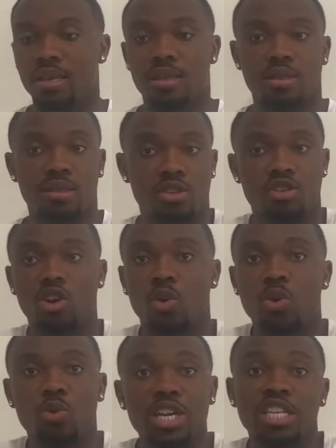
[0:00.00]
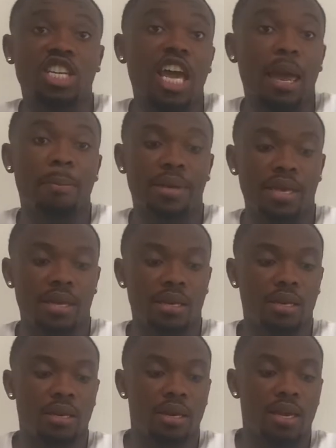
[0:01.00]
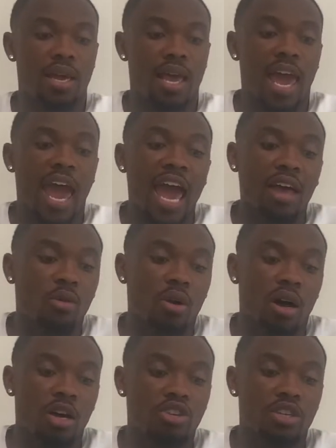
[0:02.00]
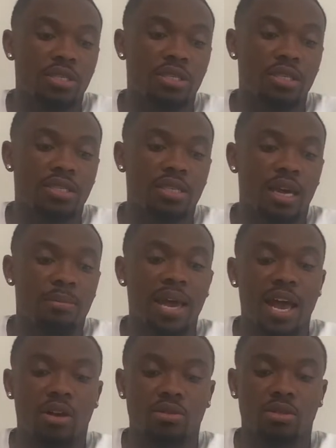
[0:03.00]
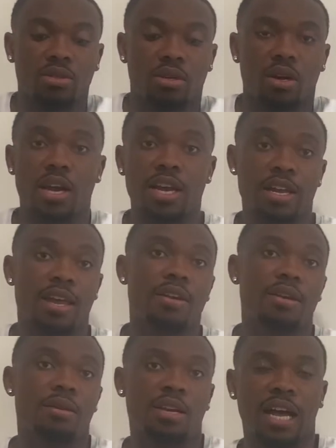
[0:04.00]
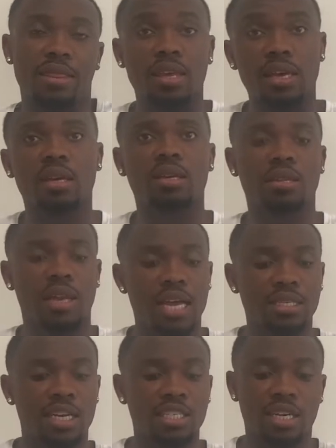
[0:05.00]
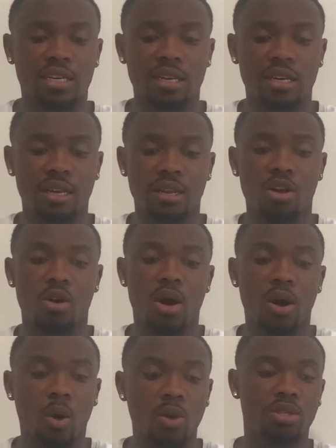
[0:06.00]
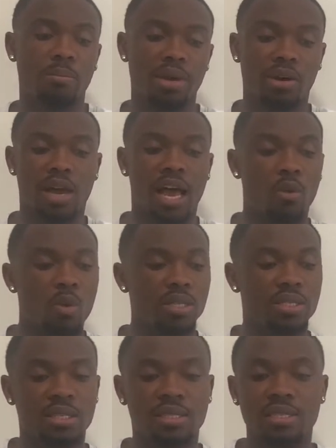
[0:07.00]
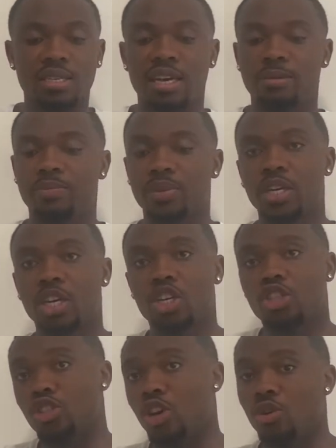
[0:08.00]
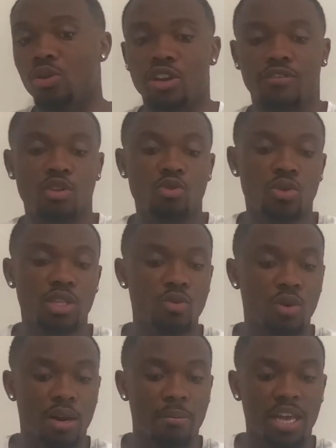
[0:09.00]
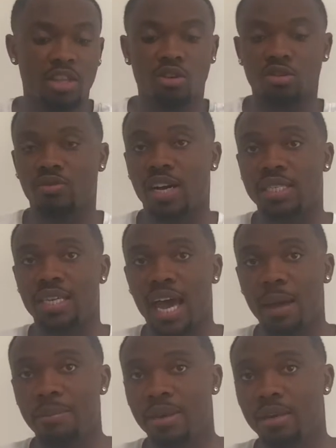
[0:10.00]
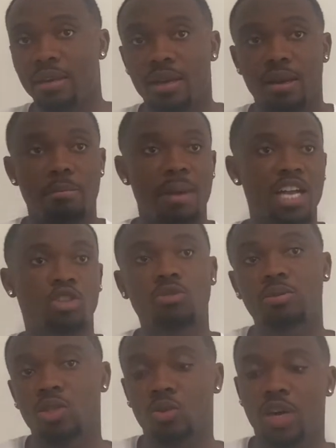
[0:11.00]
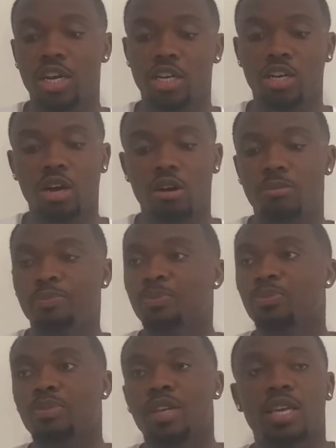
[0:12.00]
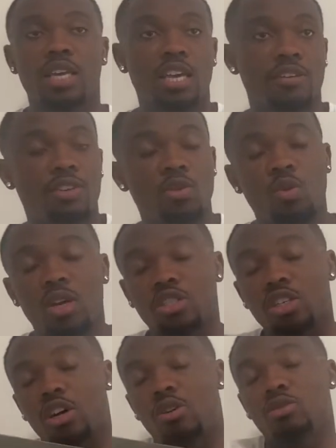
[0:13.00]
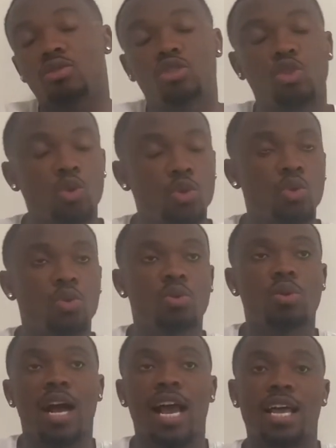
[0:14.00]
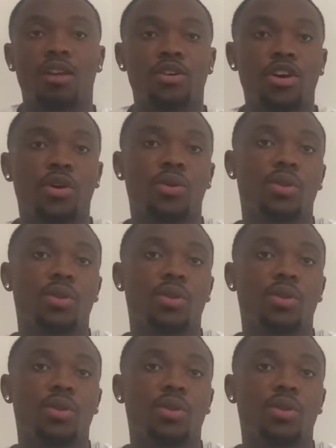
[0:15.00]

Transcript: the ring champion at 168 pounds, all right? And I think the last I checked, Canelo holds a belt at 168. So if you really want to make those fights happen, Matchroom is the way to go. If he wants to go to, I don't know,